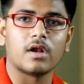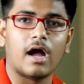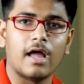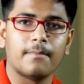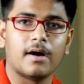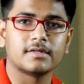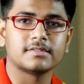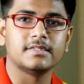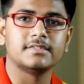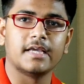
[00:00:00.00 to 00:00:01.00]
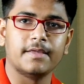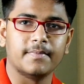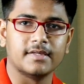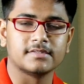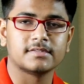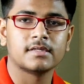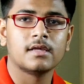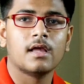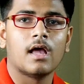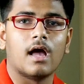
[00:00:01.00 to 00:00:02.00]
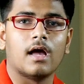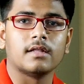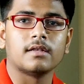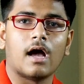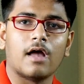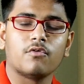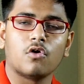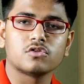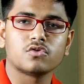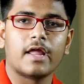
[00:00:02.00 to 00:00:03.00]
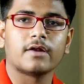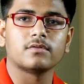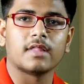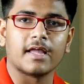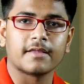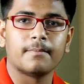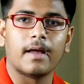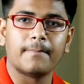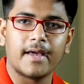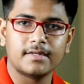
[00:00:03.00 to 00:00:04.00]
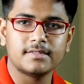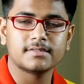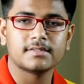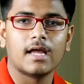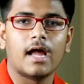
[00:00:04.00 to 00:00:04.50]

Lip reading: high marks in JEE mains. And I would also like to thank my parents